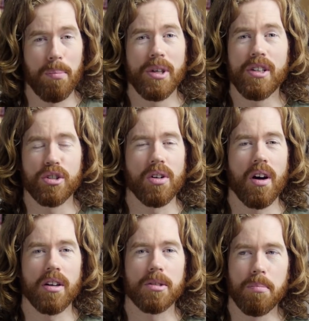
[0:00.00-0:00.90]
be
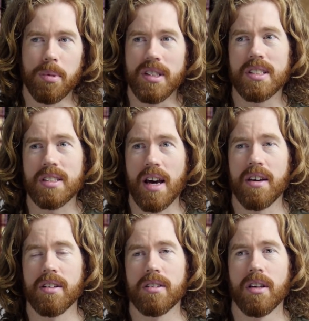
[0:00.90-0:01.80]
shocked, be
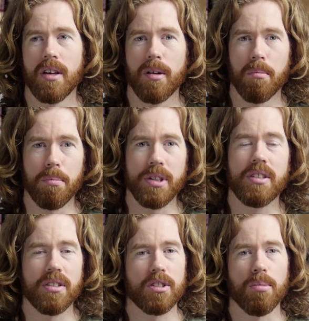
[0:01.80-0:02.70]
saddened, be
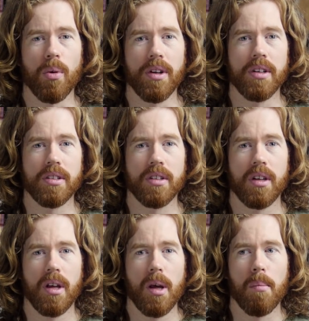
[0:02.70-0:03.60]
disappointed,
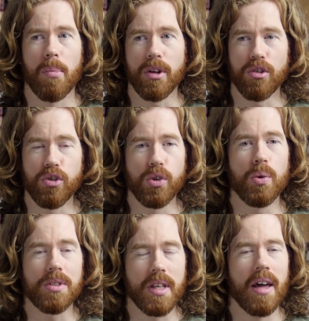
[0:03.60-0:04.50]
but
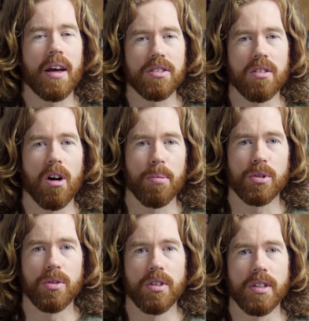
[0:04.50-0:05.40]
use that as an
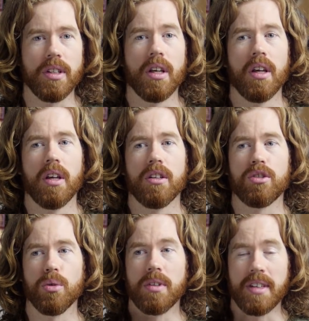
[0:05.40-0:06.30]
opportunity
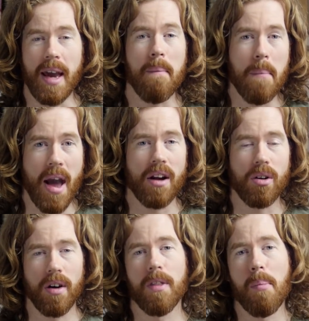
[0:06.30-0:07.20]
to get back
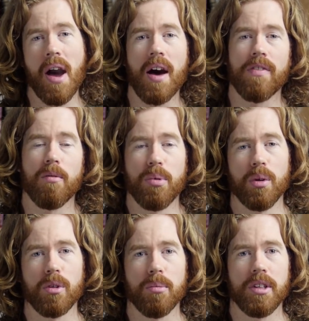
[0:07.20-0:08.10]
on the path of
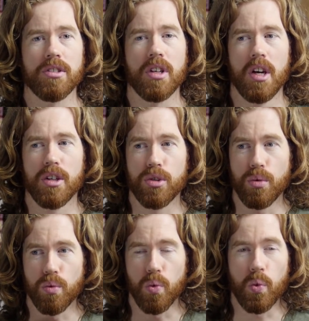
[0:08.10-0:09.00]
pilgrimage, to
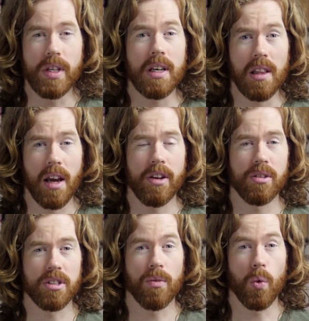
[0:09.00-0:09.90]
realign
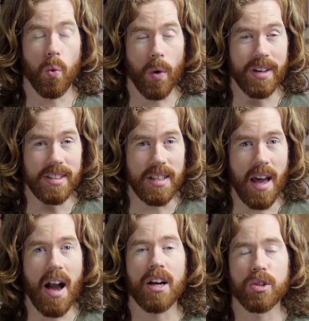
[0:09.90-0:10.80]
yourself with what is
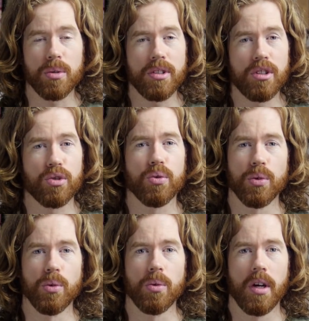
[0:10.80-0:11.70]
actually
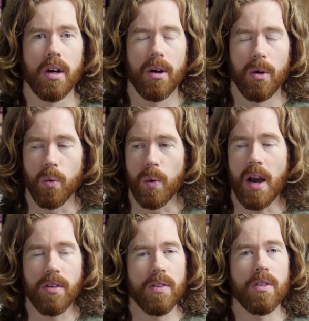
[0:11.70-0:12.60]
true,
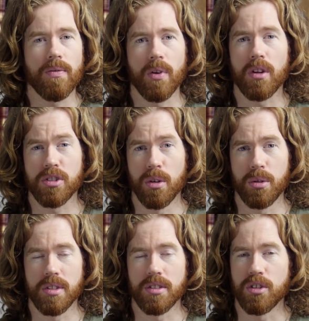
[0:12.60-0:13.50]
rather than the false
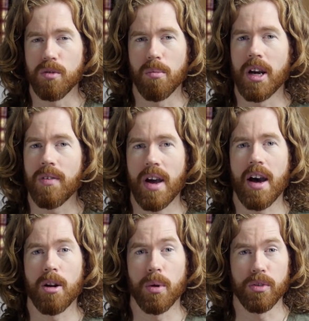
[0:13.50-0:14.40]
notions that you might have
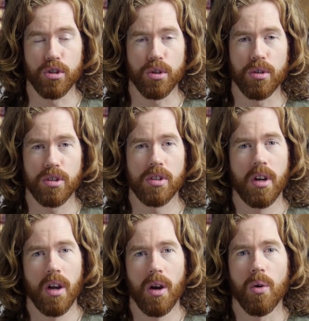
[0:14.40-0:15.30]
had about the church
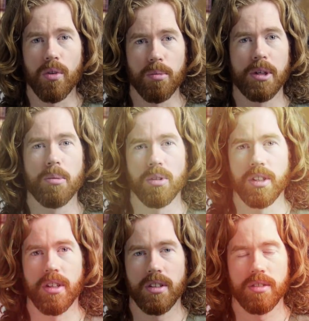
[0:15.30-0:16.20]
or the people
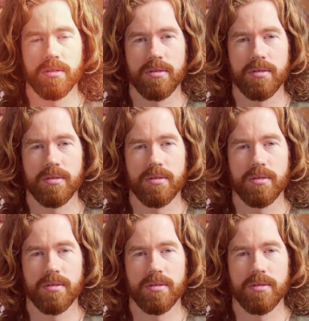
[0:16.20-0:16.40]
in it.